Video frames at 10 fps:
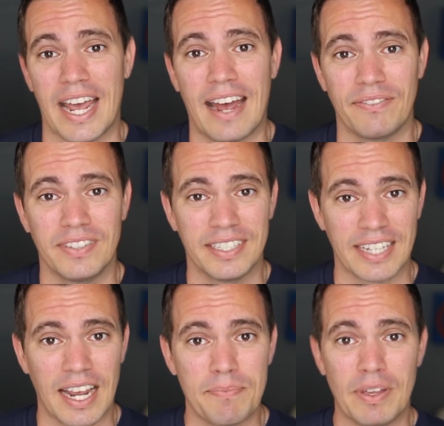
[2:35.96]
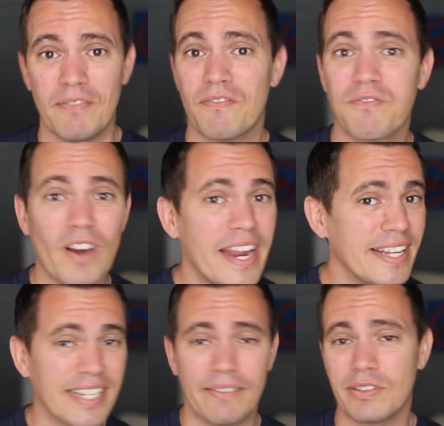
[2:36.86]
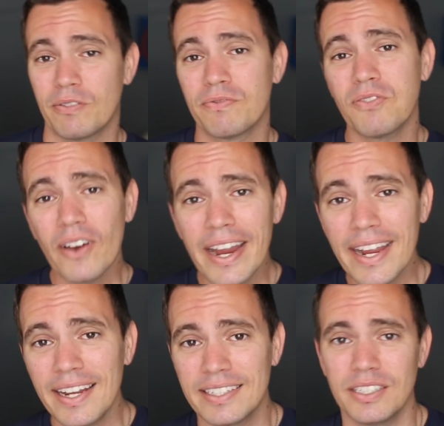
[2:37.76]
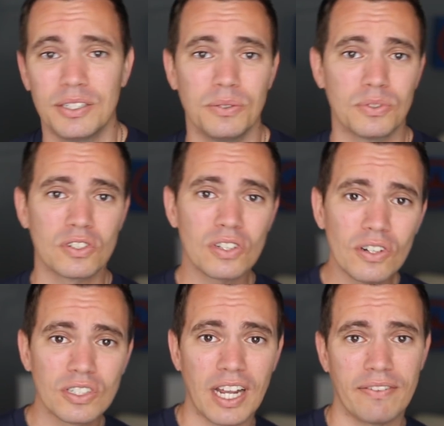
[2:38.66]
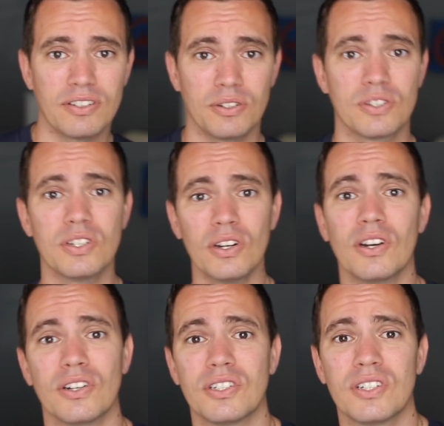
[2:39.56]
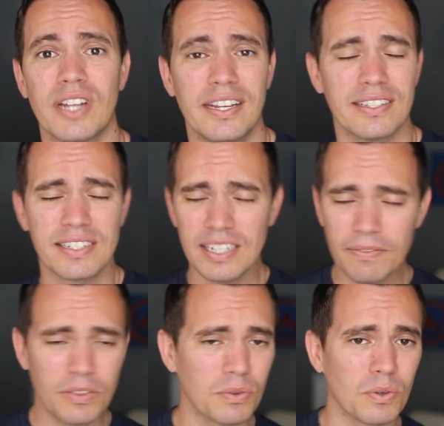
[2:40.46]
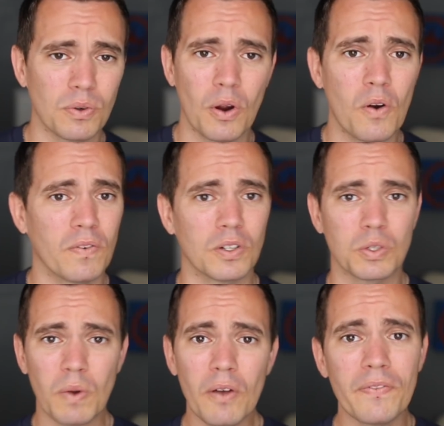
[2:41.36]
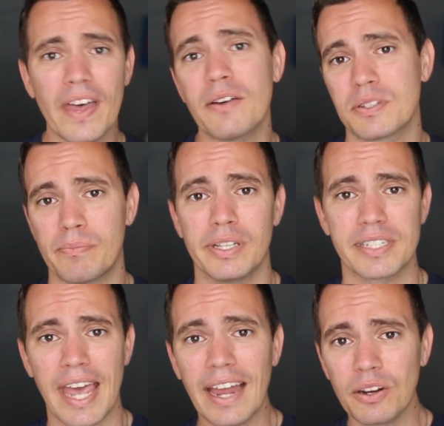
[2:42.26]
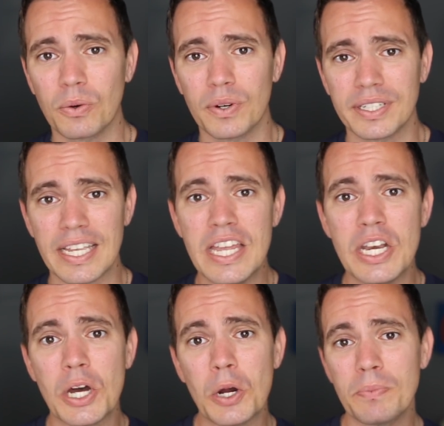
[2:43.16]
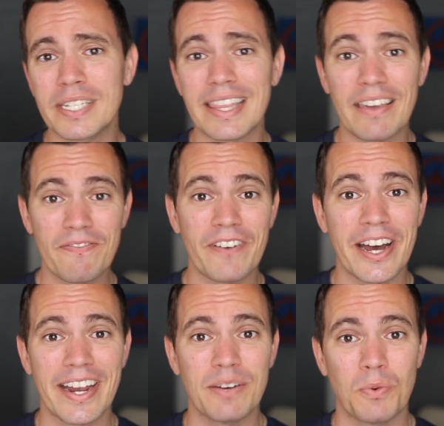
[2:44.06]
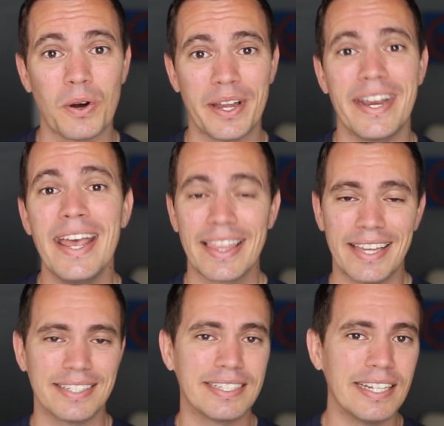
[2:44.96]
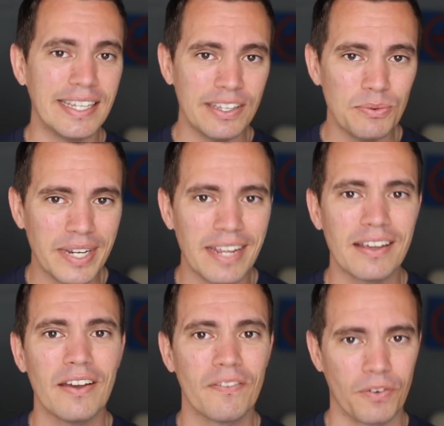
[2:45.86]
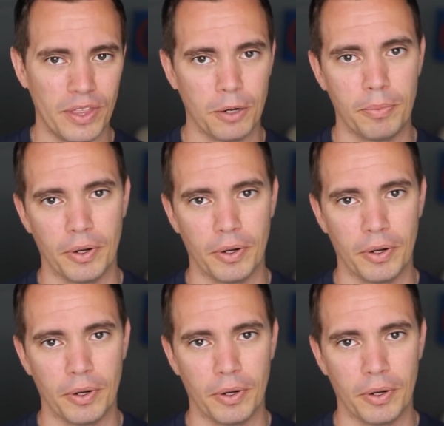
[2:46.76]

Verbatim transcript: to have to type in phrase after phrase and do search after search and sift through over 12,000 plus categories in hopes that they find one that is unique for their